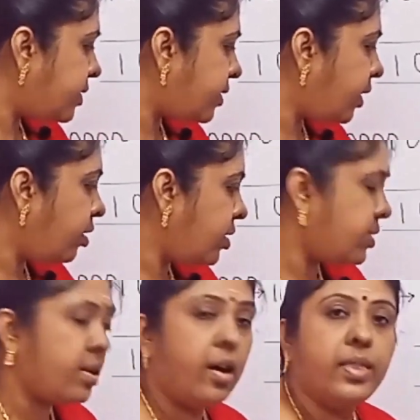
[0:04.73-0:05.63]
0
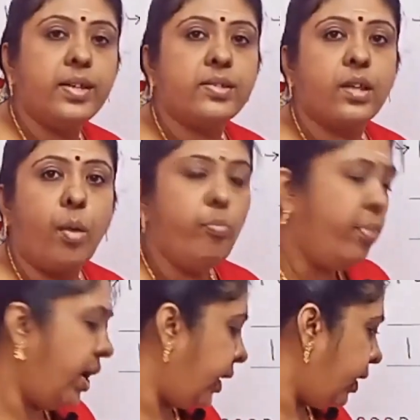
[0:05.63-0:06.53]
is called the sum
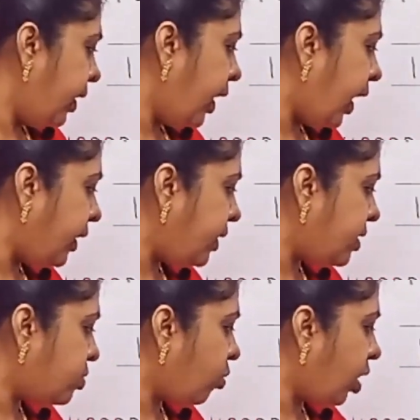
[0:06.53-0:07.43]
bit and
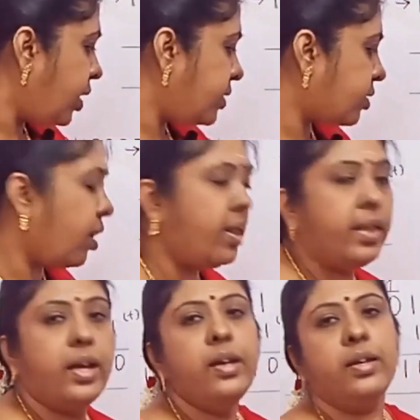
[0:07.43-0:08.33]
this 1 is called the